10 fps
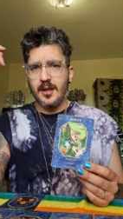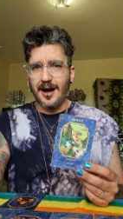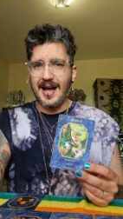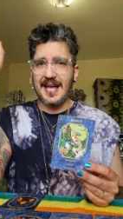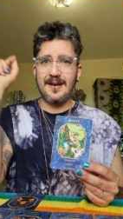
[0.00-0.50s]

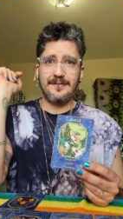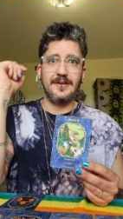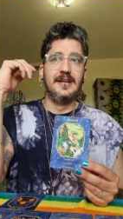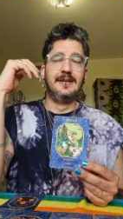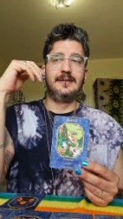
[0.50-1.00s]
I have
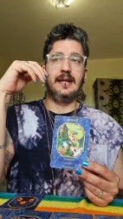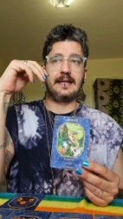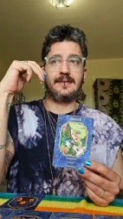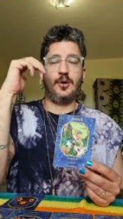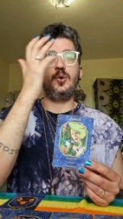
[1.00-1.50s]

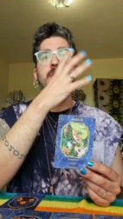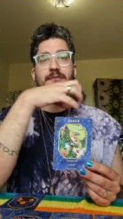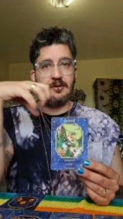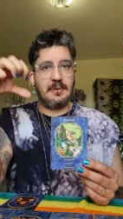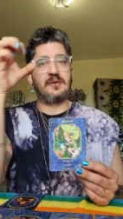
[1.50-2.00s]
like all
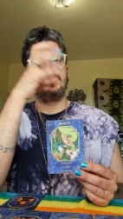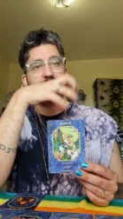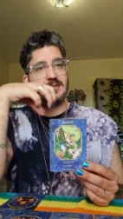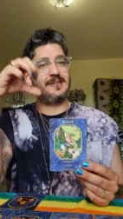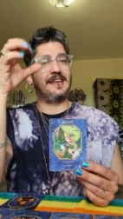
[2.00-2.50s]
of the
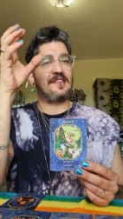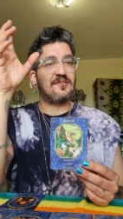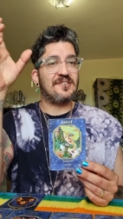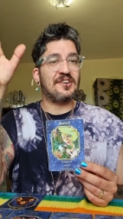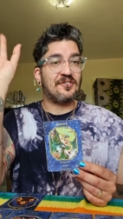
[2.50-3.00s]
beryls
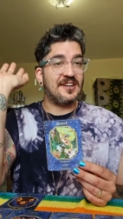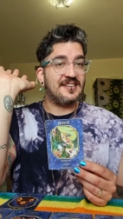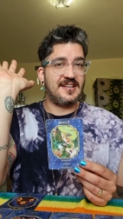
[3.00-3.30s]
together in a grid,